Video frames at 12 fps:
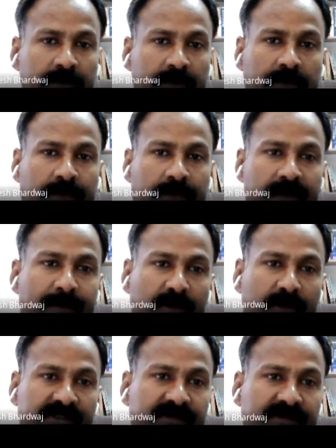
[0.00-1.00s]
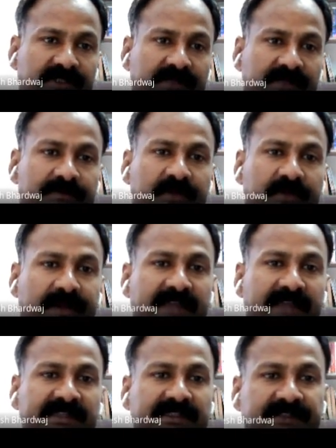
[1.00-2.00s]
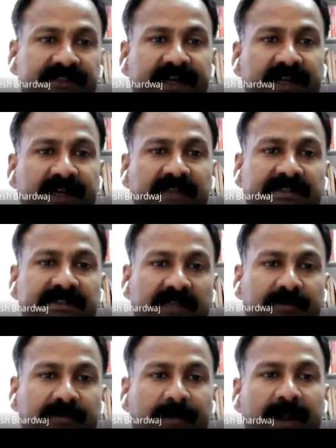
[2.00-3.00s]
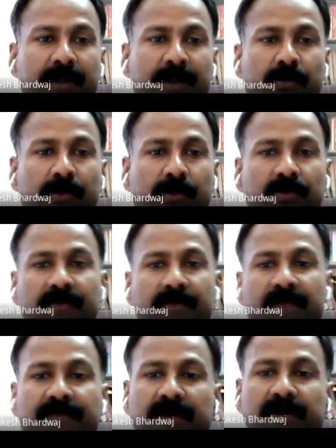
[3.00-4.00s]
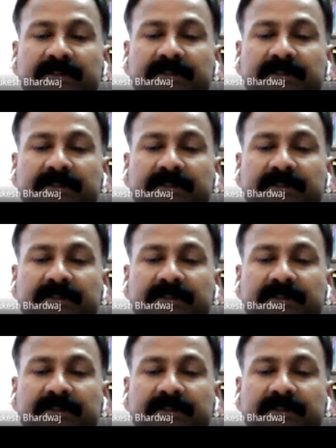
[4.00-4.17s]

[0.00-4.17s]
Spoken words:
Ray approximation, the rays are straight lines are perpendicular to the wavefronts.